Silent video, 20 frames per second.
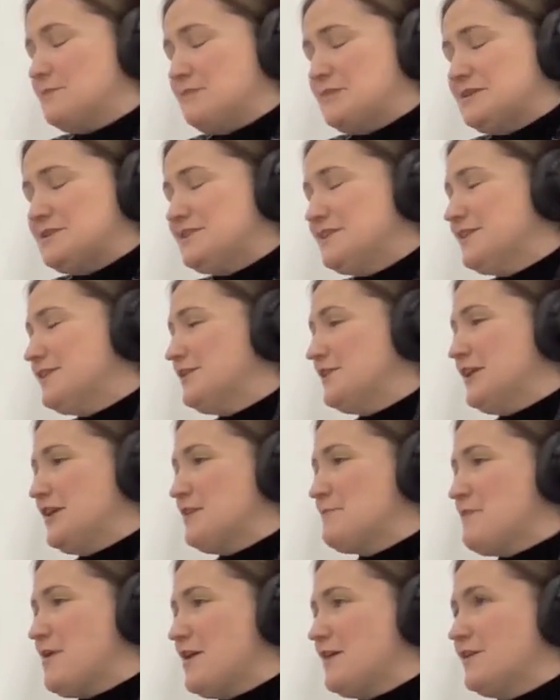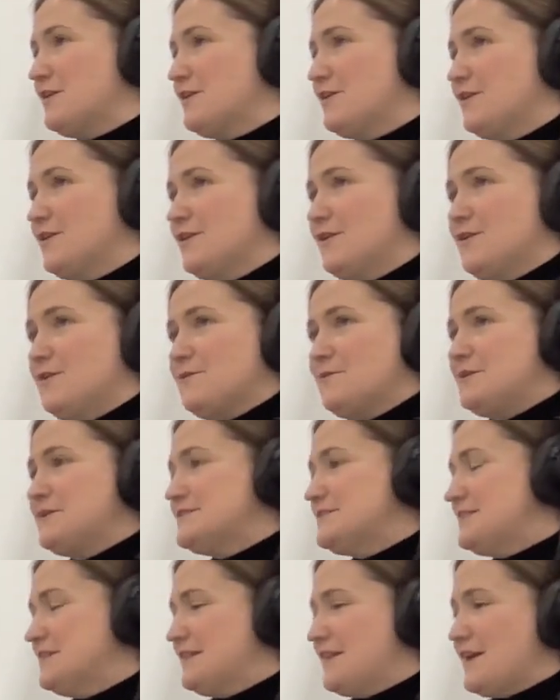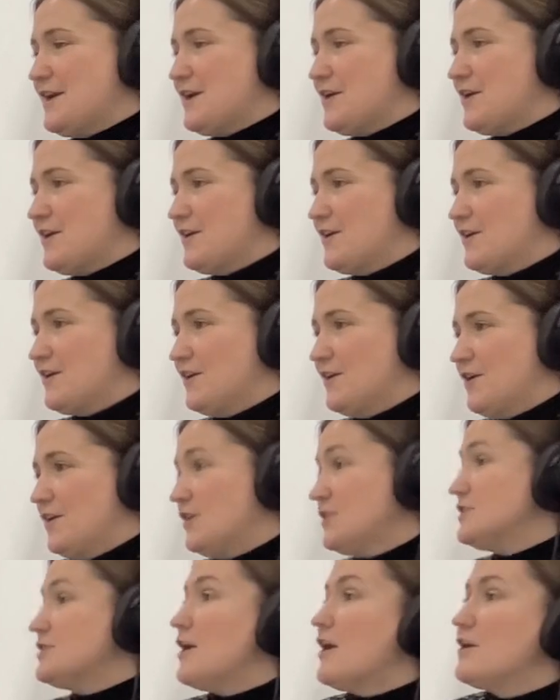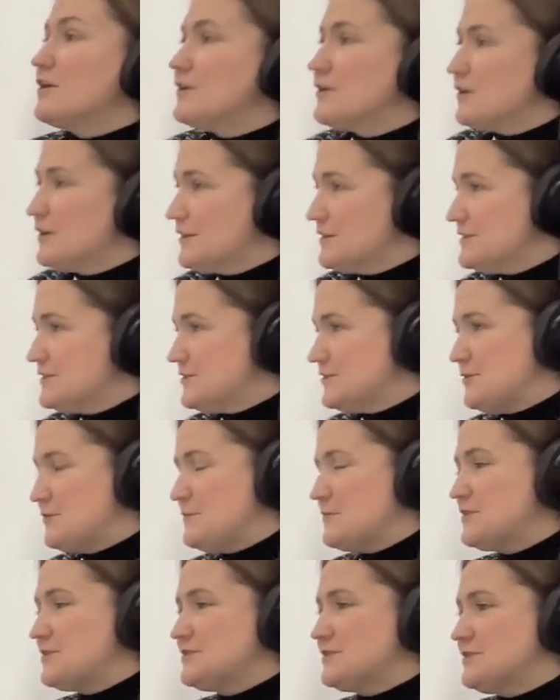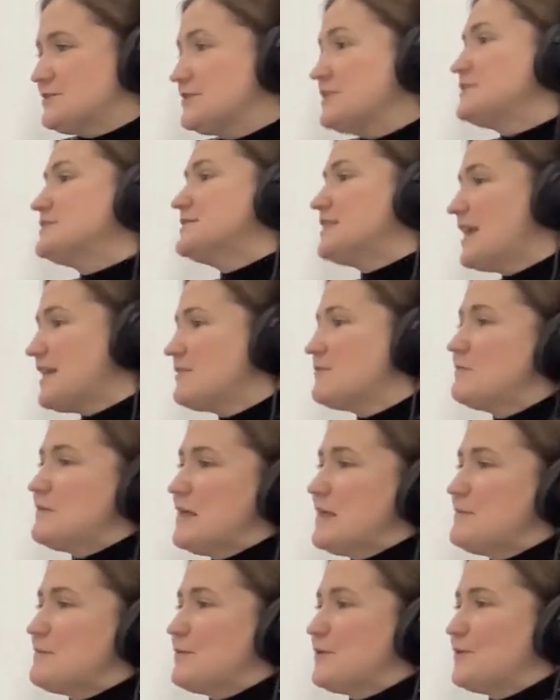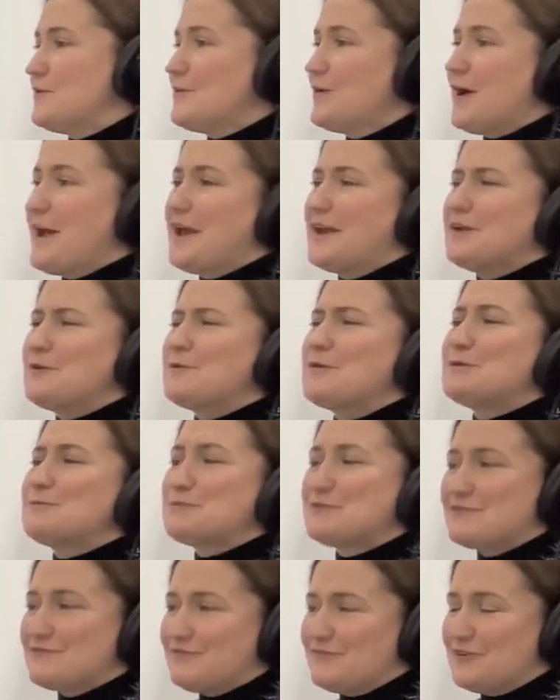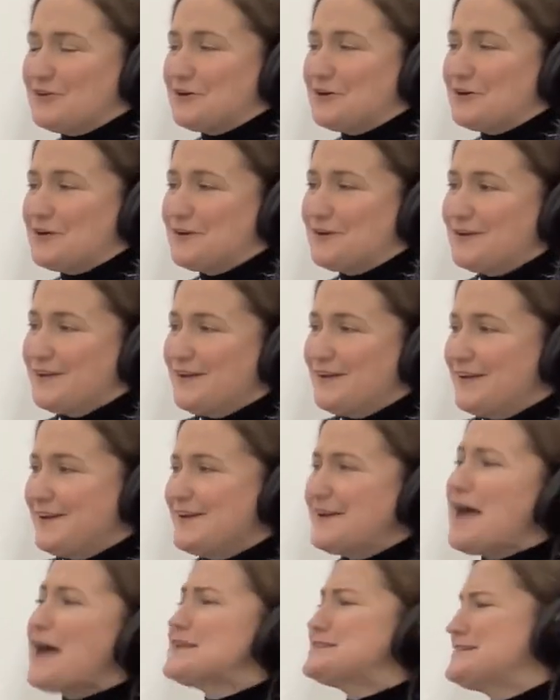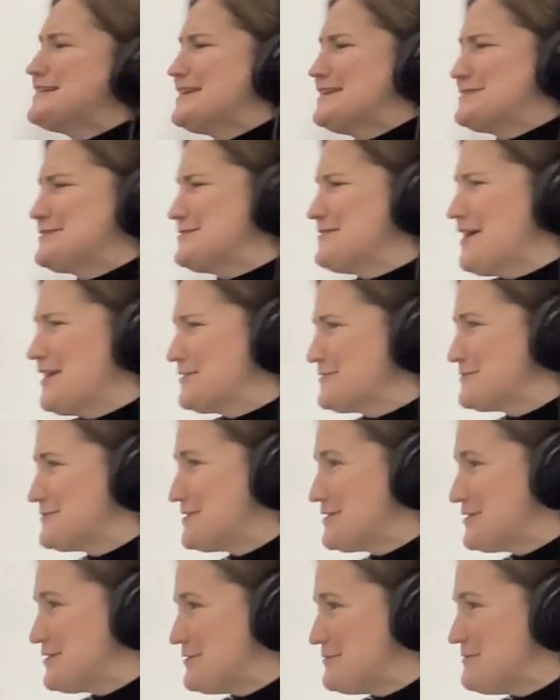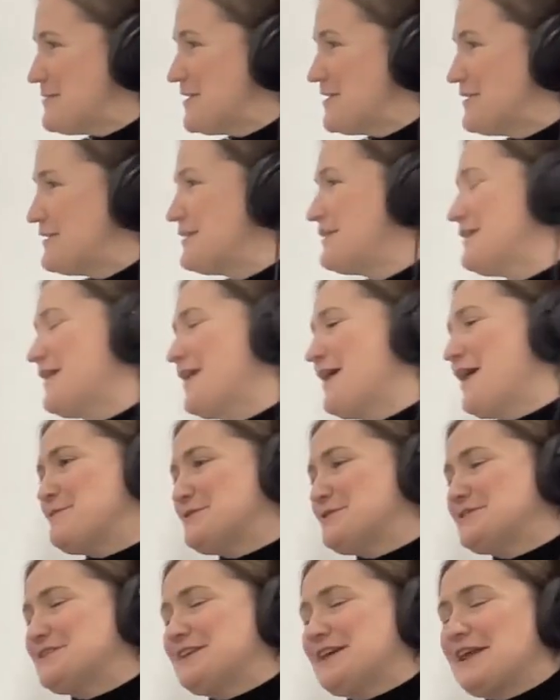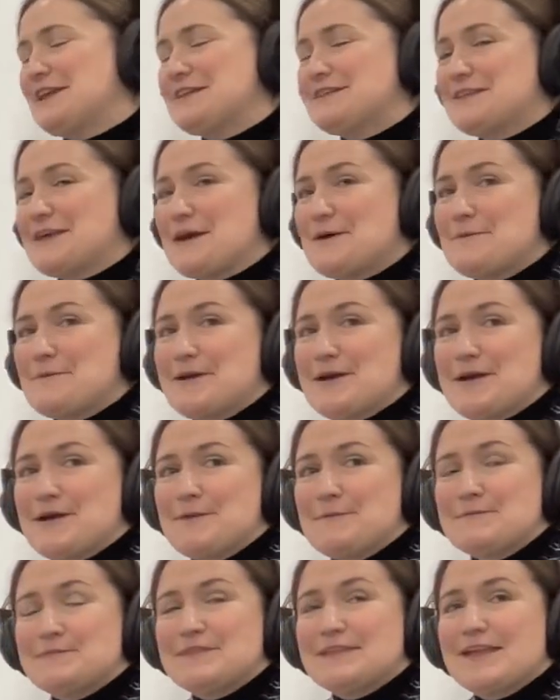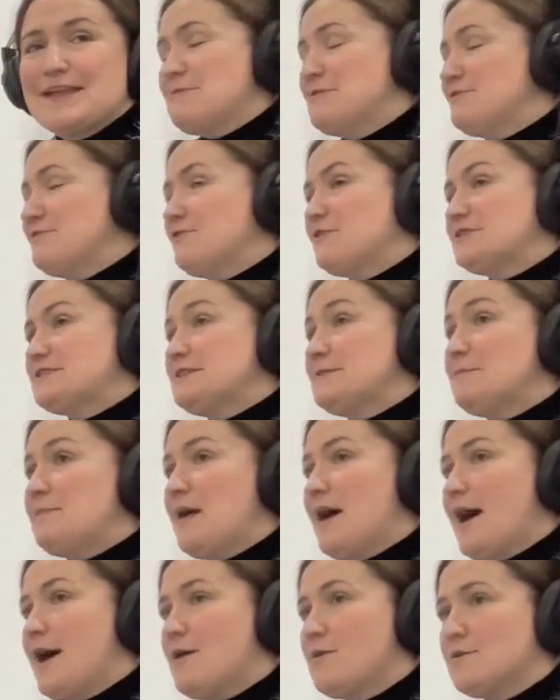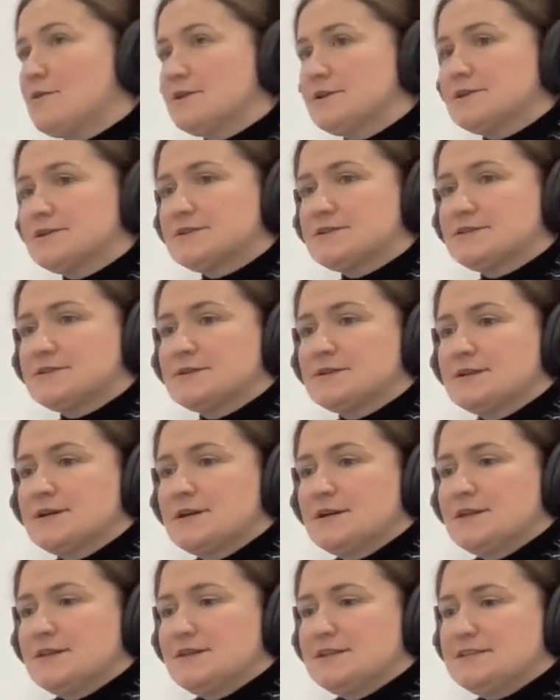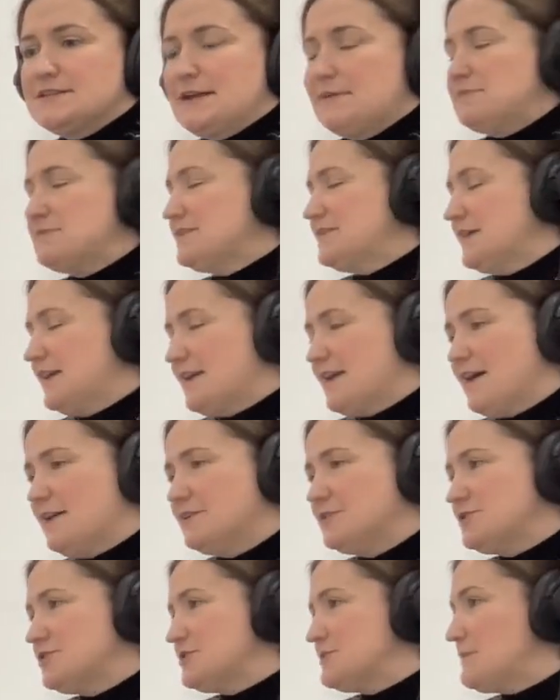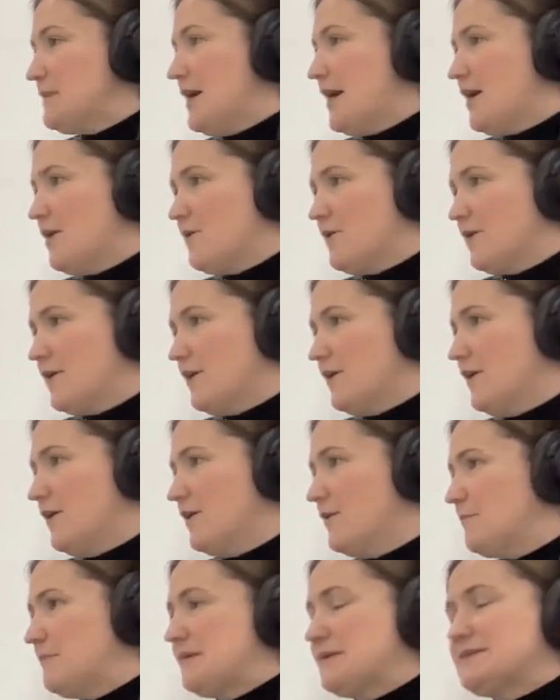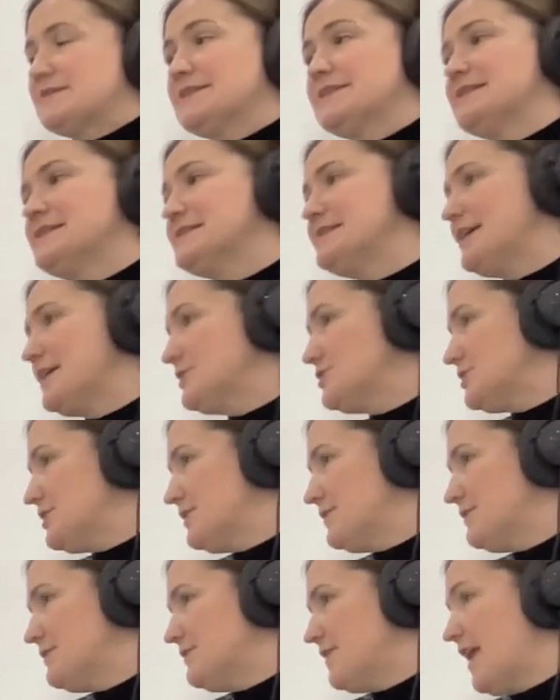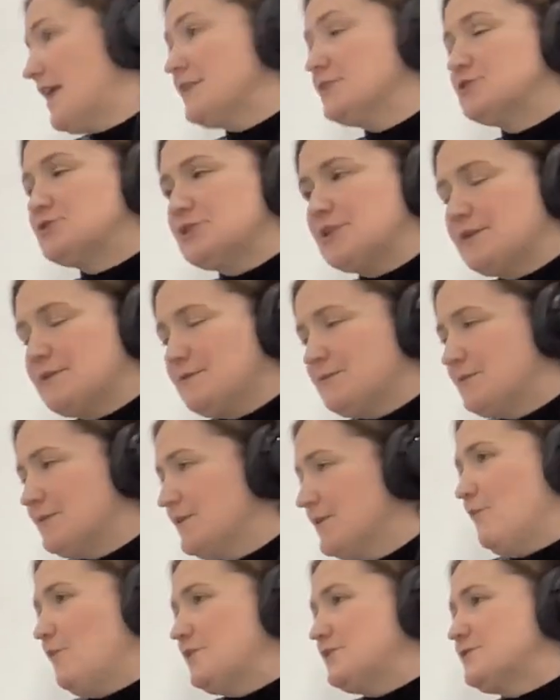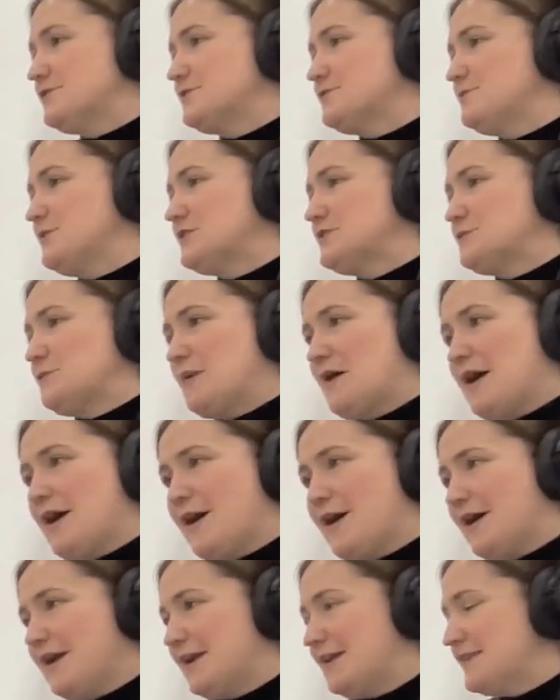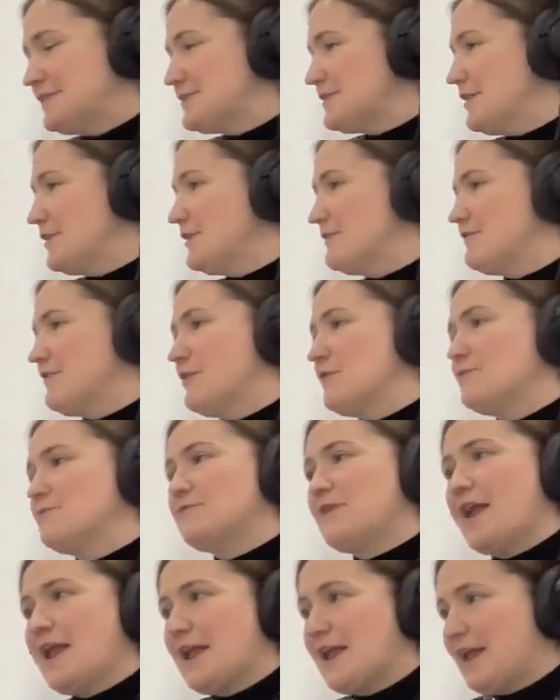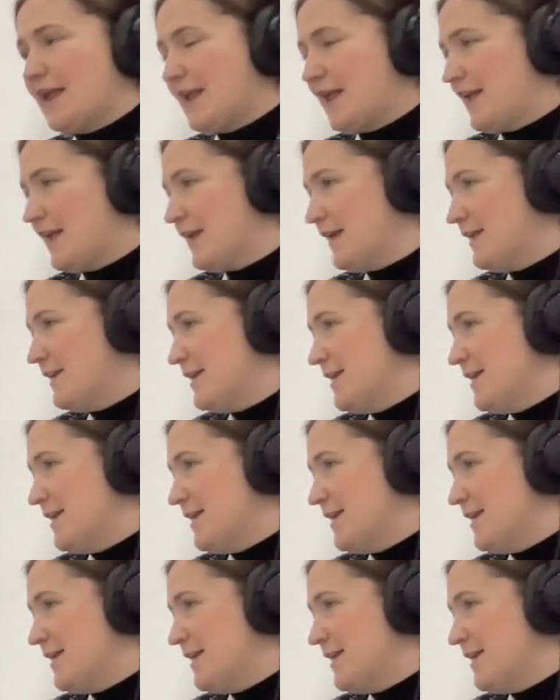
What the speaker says: particularly among, we see like our younger consumers, there's a set of people who kind of would prefer not to interact with a human or to get it that way. But of course these types of technologies power our personalization engine, which is what's behind all of our ranking.